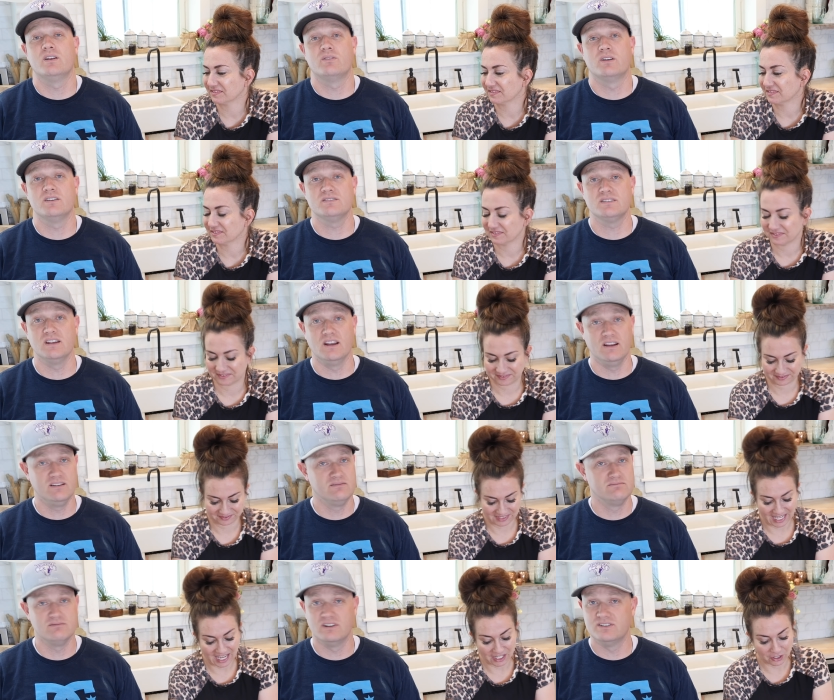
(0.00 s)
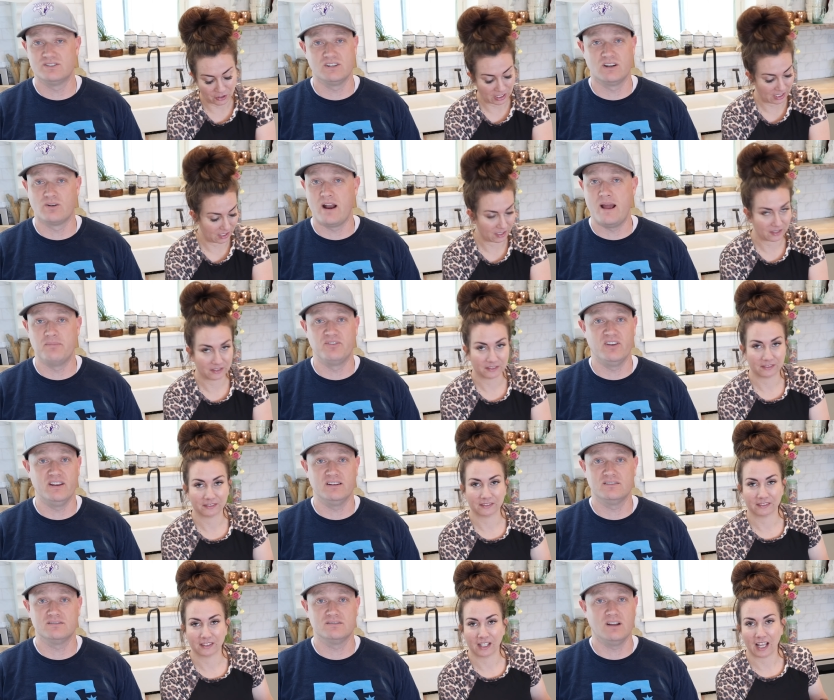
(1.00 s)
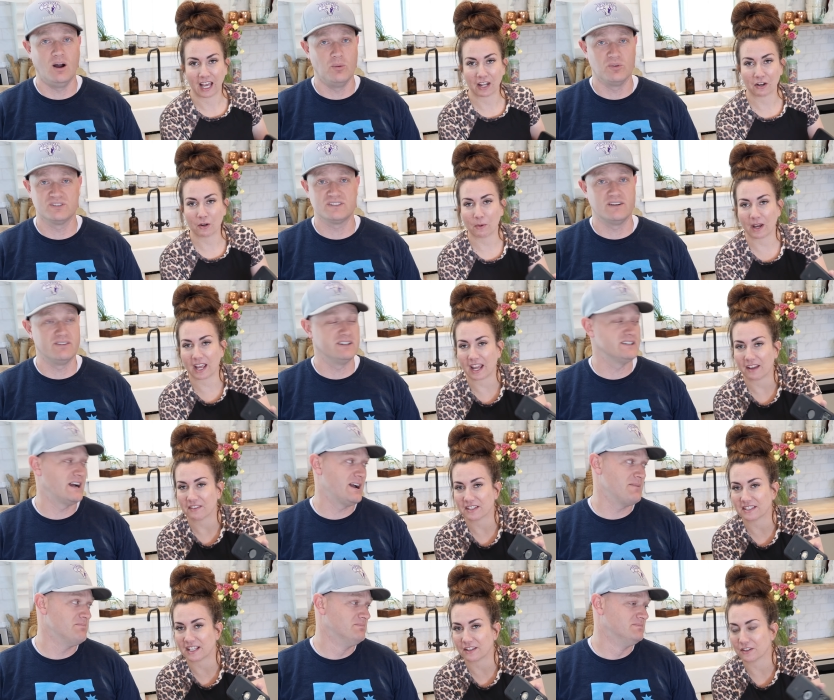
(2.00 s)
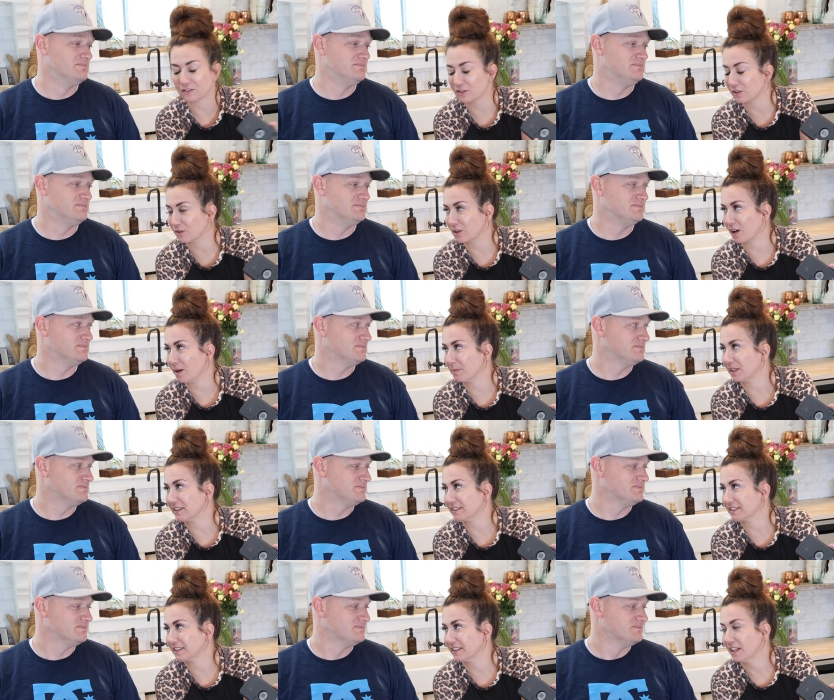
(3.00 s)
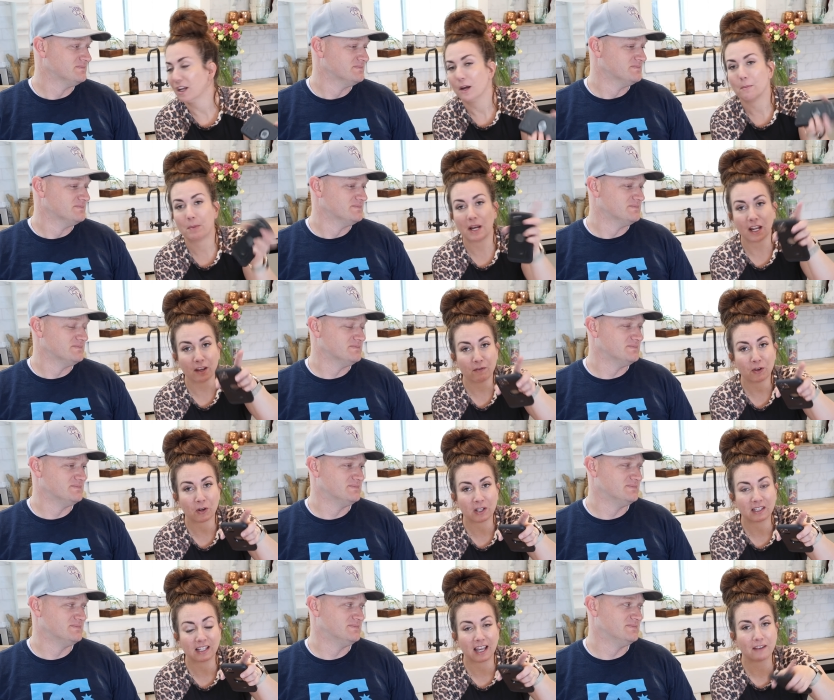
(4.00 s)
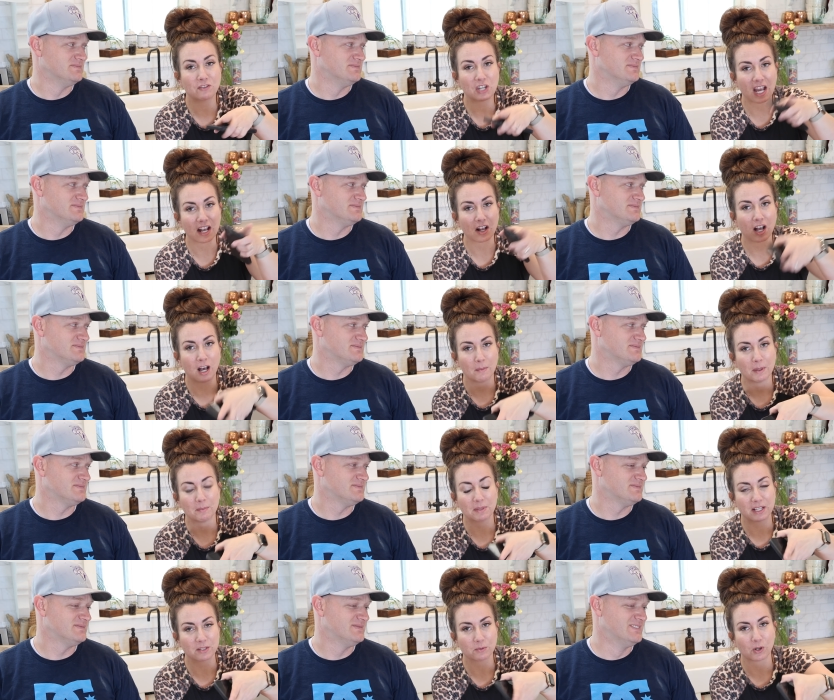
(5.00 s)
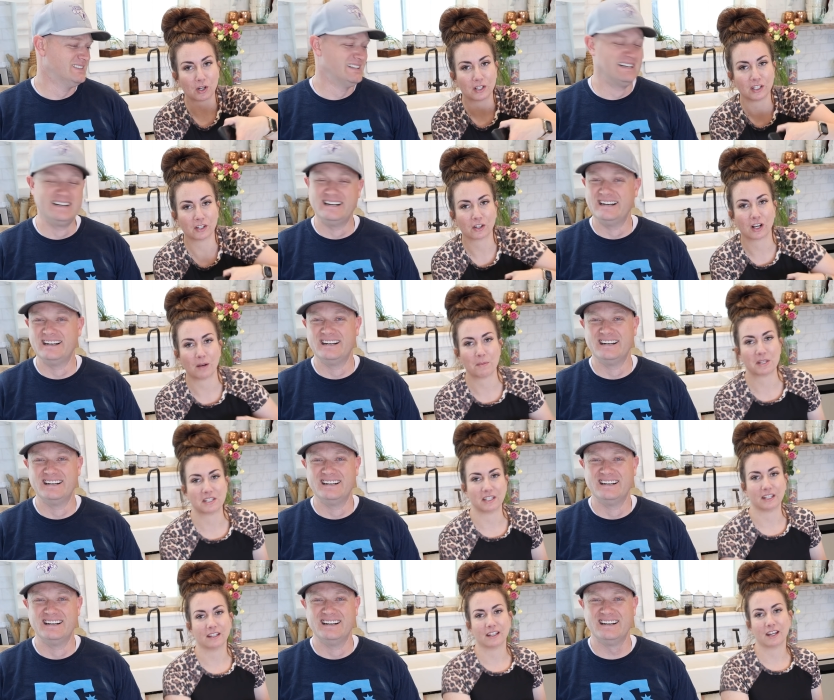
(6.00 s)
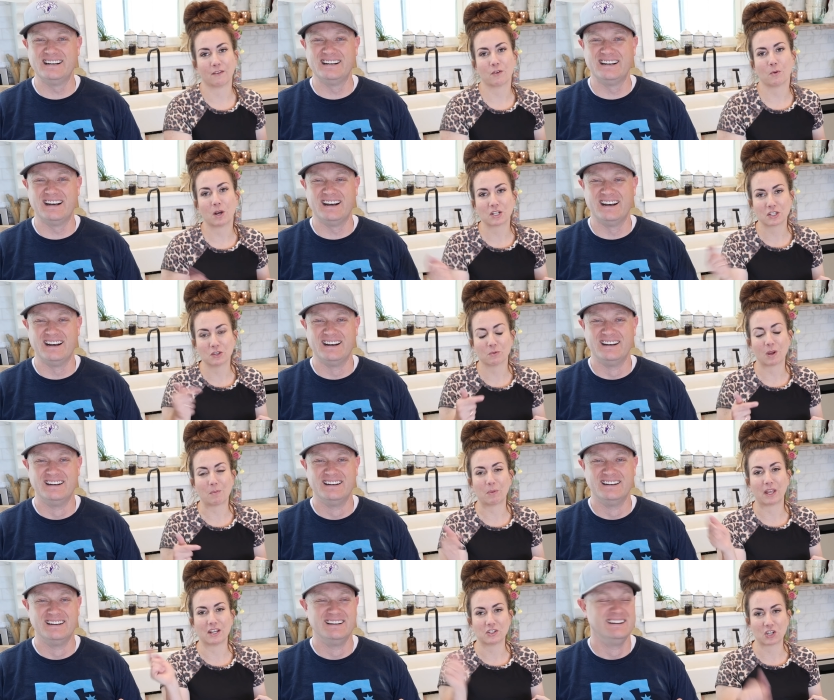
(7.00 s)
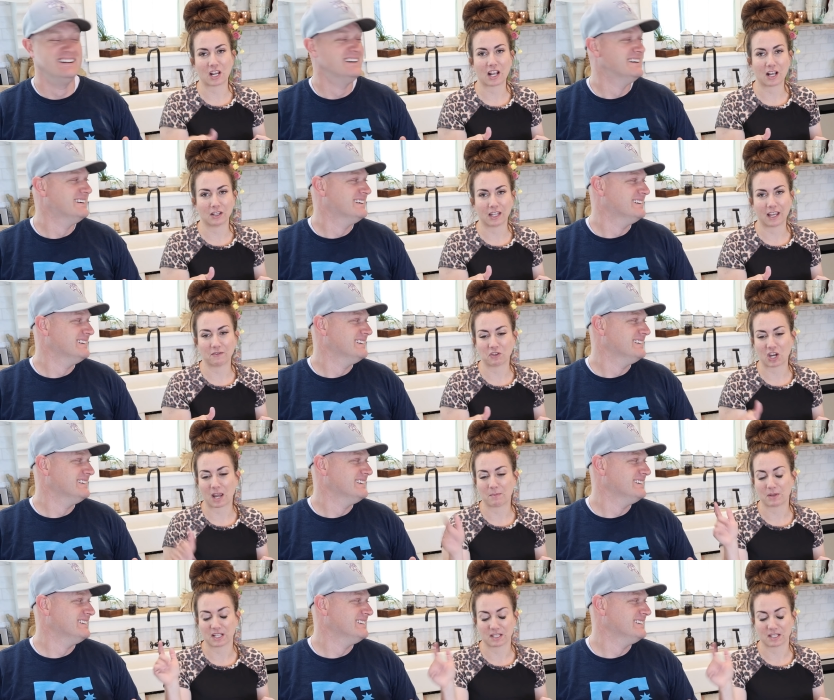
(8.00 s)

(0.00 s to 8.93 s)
Speaker 1: and rusty. And, and she grabs it. I don't know why I have time. this out.
Speaker 2: There's no comments. But if you're in live chat, comment because we're on here commenting. And if you're watching the replay, check out live chat